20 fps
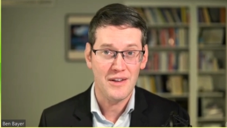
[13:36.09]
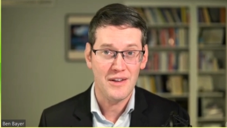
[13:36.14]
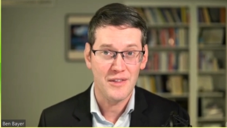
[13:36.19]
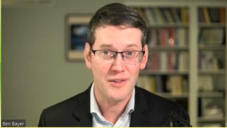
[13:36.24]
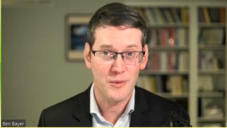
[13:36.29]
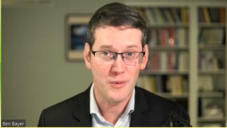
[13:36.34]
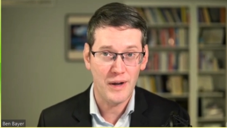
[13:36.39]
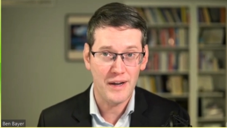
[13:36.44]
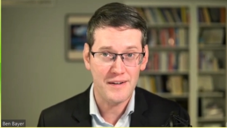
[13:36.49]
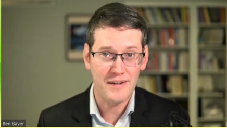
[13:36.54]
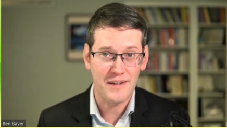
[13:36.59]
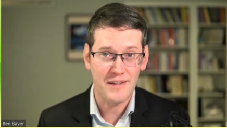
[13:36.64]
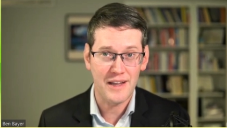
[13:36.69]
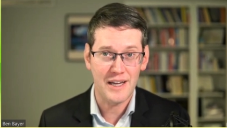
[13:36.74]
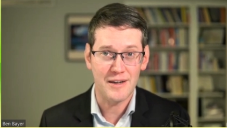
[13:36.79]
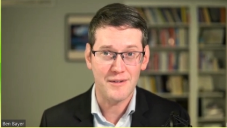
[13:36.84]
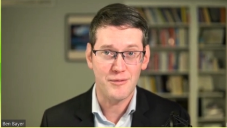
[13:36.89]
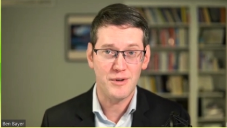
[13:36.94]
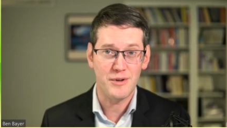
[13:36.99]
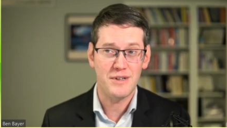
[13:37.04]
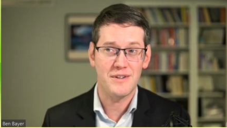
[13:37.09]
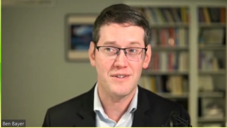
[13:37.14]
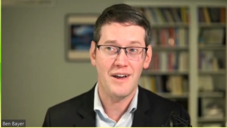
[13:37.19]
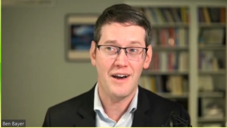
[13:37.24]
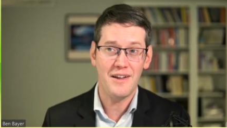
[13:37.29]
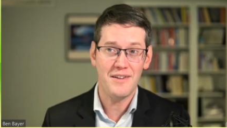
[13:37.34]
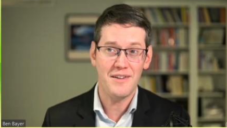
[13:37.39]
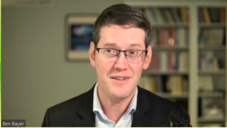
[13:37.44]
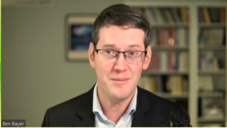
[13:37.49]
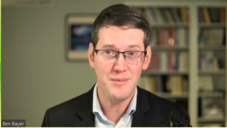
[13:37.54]
the right to life, which is
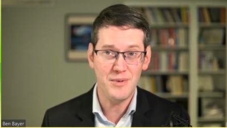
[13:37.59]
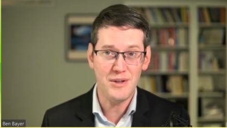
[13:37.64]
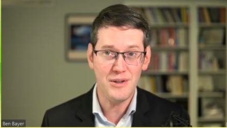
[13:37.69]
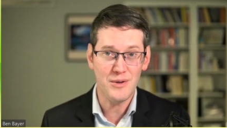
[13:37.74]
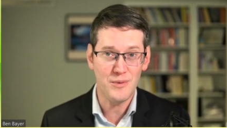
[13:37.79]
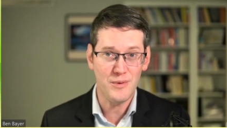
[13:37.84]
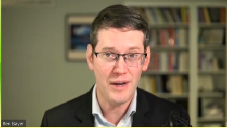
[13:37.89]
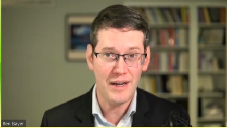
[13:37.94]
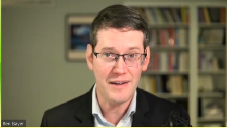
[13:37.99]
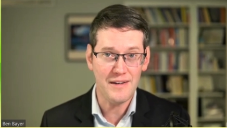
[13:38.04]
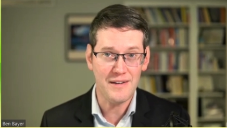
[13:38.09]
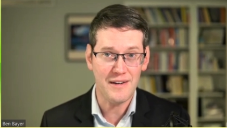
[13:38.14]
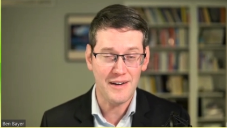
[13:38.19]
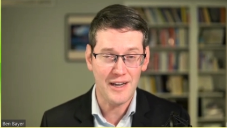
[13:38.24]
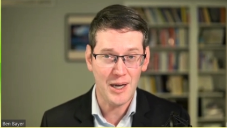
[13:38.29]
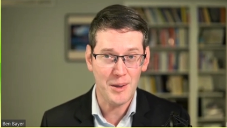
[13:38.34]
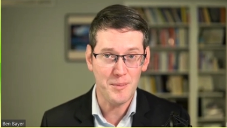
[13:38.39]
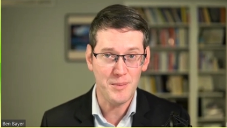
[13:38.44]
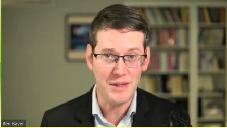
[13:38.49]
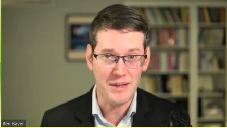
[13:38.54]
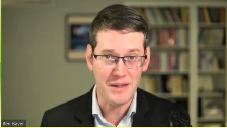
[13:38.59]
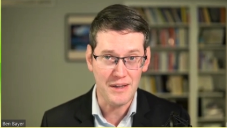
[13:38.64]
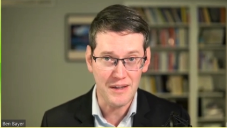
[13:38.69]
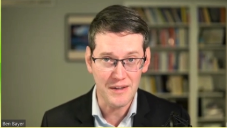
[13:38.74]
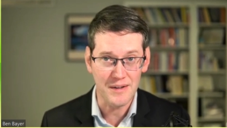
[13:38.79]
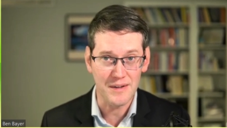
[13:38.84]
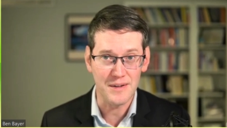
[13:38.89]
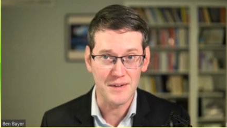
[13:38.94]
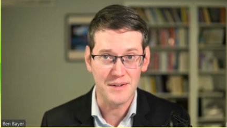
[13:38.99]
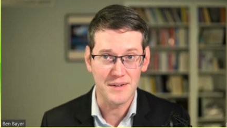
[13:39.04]
not simply the right to not be
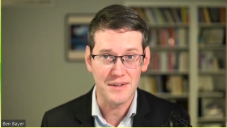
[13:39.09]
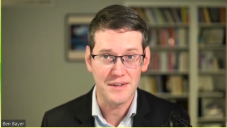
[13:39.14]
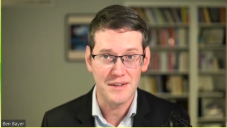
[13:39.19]
killed,